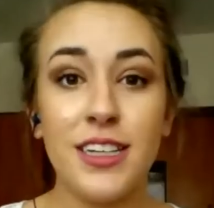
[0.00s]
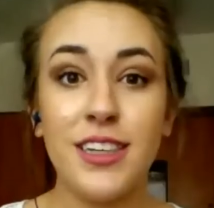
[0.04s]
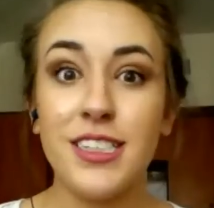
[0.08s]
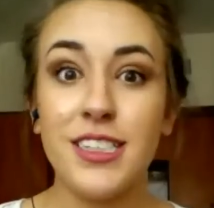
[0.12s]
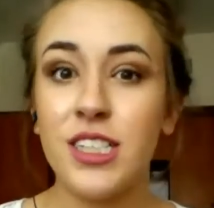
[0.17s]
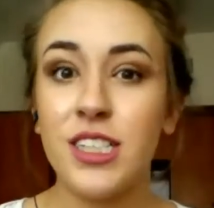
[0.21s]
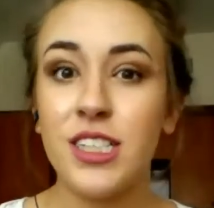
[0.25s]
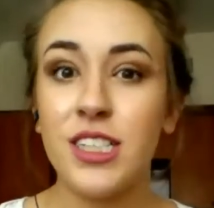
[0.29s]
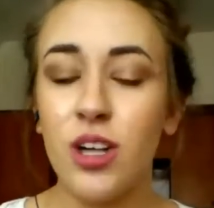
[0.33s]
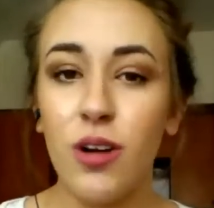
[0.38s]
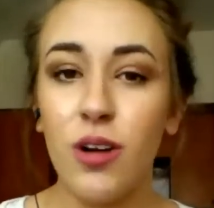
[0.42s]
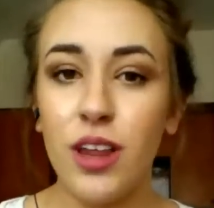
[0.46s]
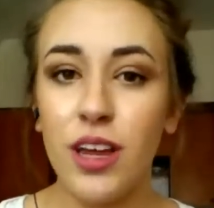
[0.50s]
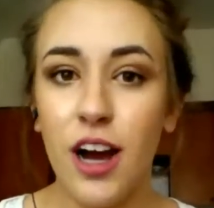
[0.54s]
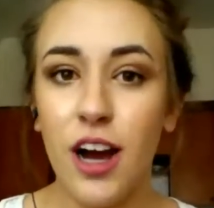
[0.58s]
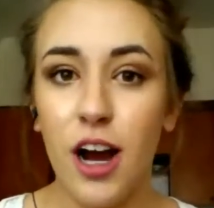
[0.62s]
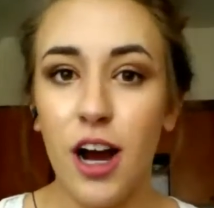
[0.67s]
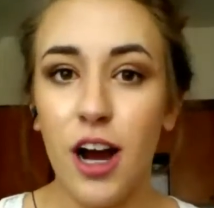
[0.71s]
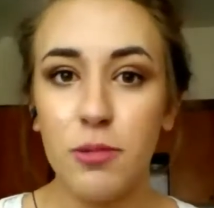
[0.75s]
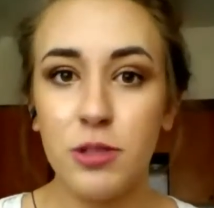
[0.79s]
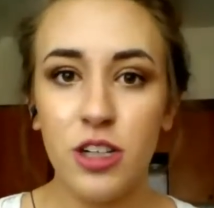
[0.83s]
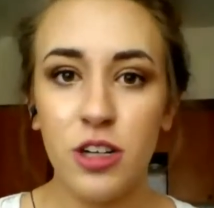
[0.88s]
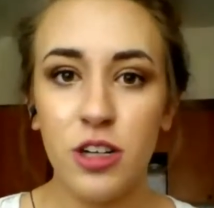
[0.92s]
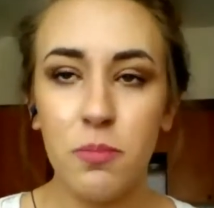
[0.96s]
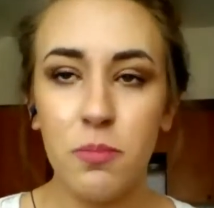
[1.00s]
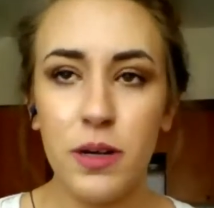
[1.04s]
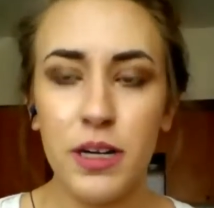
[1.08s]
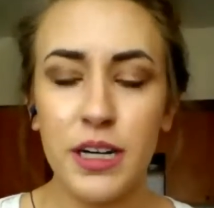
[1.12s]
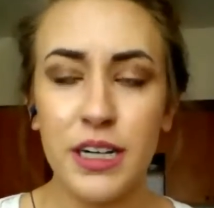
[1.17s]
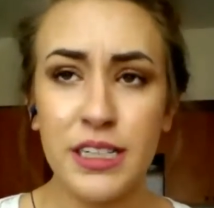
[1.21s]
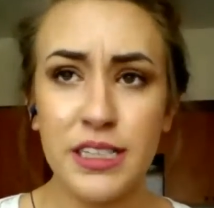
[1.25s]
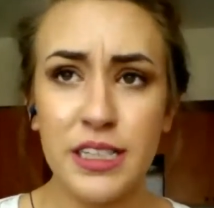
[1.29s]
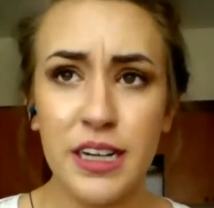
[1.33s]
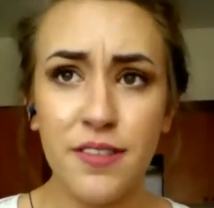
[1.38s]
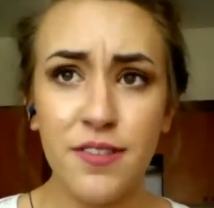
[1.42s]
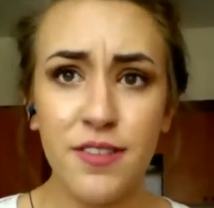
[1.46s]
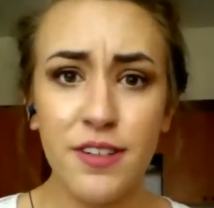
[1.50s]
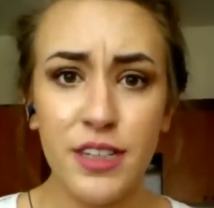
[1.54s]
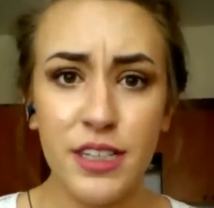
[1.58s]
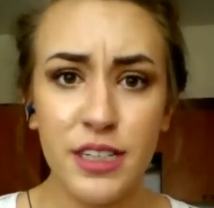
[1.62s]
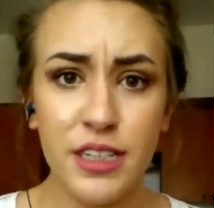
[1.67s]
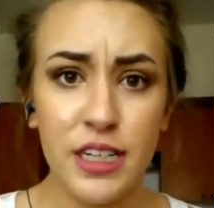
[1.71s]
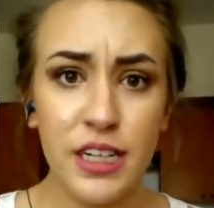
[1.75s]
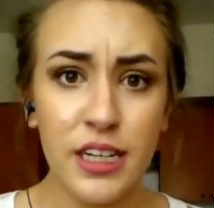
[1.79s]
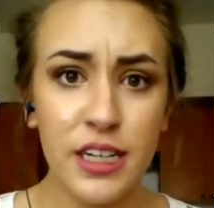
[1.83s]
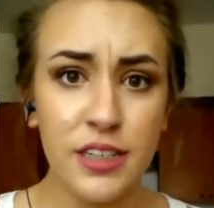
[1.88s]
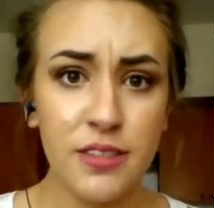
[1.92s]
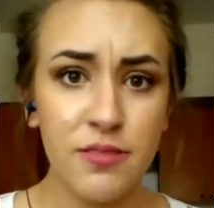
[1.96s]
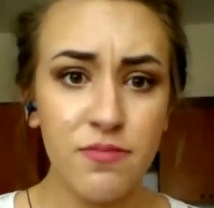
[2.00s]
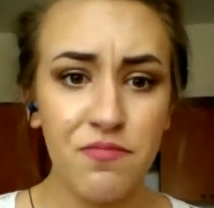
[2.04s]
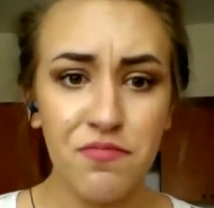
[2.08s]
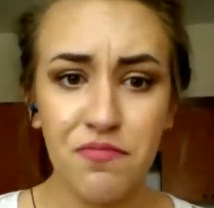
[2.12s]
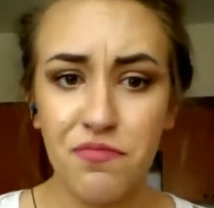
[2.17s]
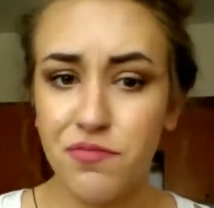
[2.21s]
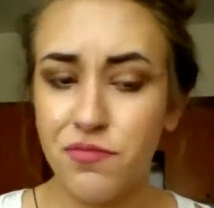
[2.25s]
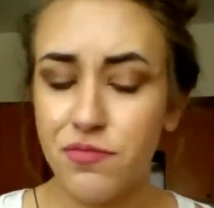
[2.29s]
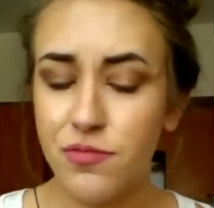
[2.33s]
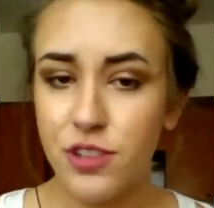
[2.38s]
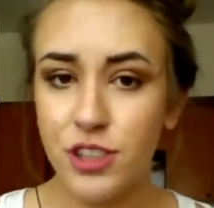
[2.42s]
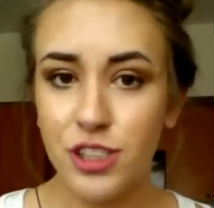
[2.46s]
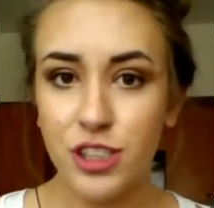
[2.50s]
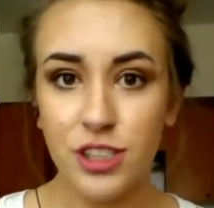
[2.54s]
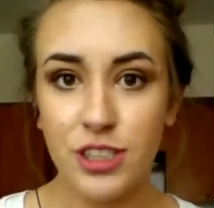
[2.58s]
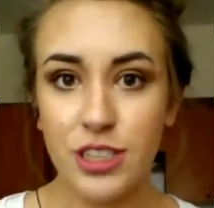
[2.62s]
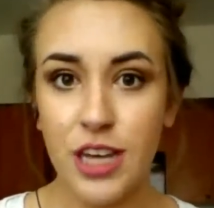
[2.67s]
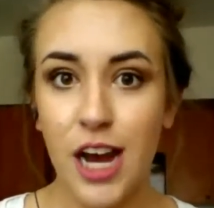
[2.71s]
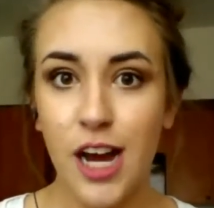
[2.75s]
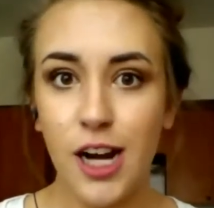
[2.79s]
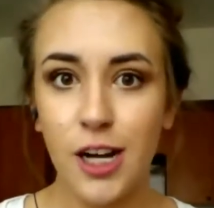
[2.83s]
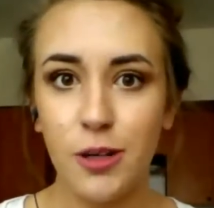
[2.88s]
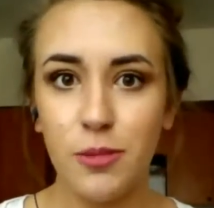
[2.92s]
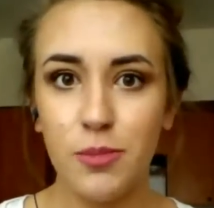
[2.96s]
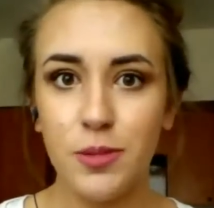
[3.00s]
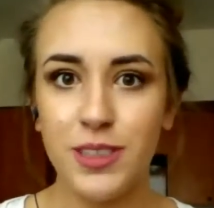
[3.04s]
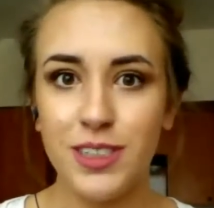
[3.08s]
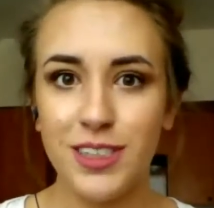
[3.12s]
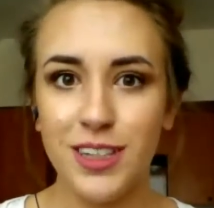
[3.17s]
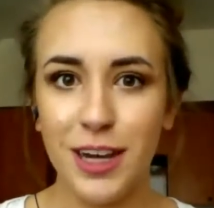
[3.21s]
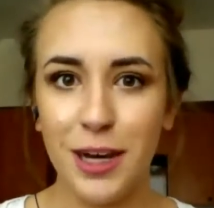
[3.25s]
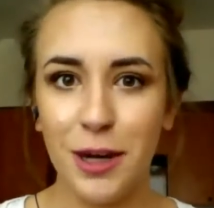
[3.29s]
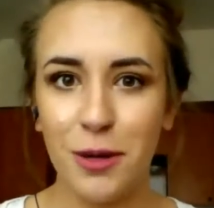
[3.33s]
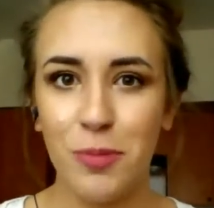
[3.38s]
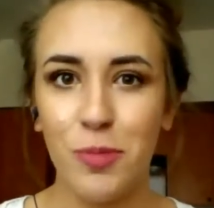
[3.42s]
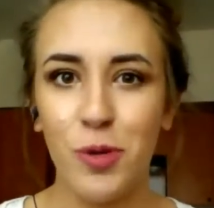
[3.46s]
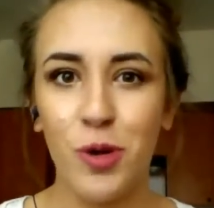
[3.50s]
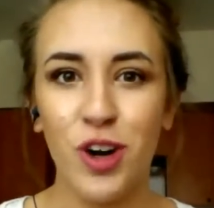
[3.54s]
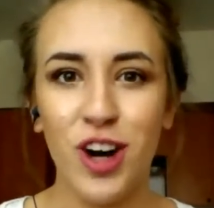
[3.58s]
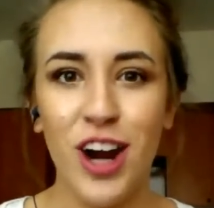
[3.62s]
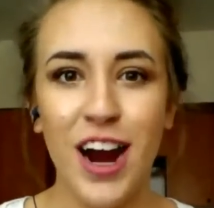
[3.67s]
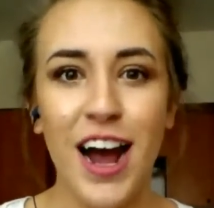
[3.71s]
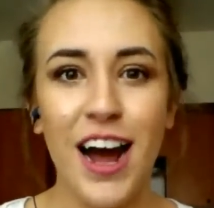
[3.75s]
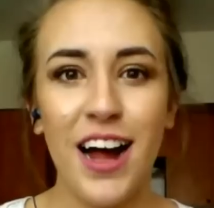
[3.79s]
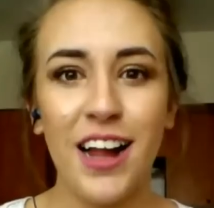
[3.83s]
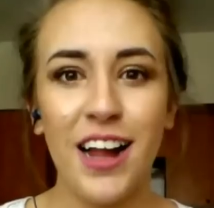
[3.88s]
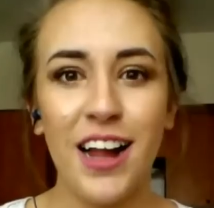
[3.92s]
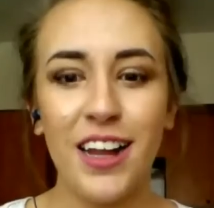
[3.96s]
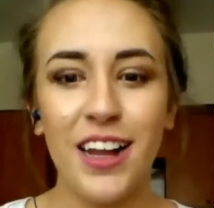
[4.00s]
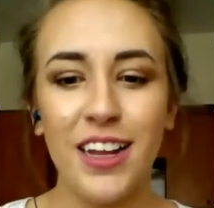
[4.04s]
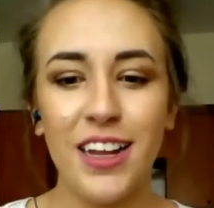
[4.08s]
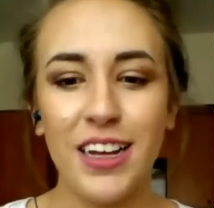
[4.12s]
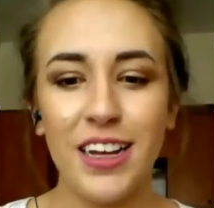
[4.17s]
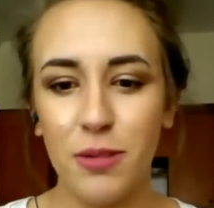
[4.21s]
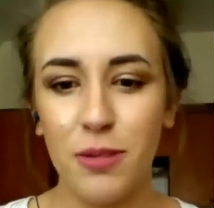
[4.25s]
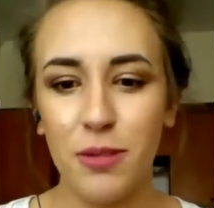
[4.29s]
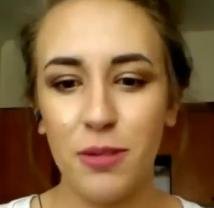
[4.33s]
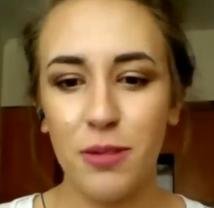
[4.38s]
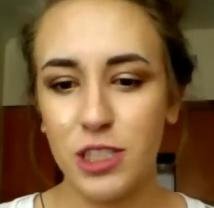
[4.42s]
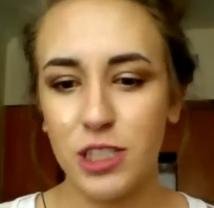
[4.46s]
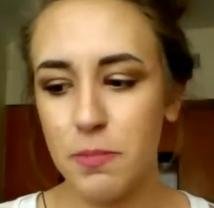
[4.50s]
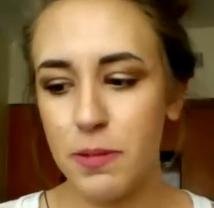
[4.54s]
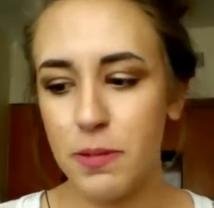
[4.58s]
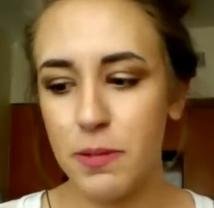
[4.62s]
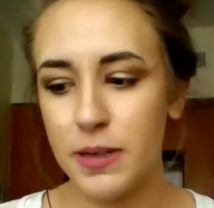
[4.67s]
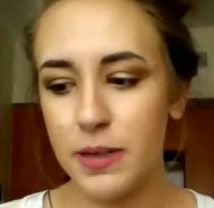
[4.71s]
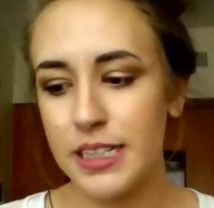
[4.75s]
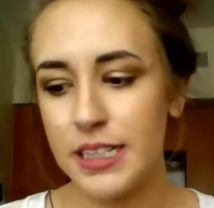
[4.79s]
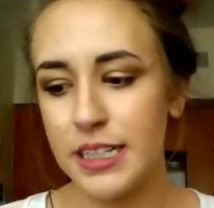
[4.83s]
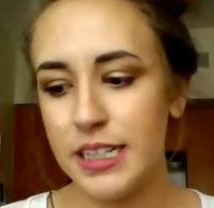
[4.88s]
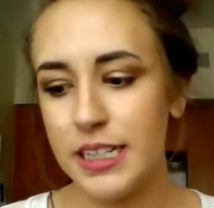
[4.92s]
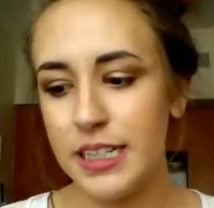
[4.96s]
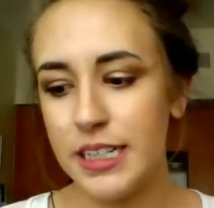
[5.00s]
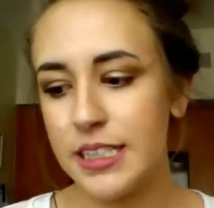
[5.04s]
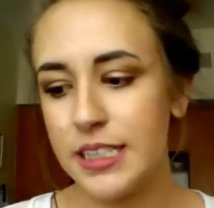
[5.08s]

is totally optional, but it definitely just helps like morale and helps your business.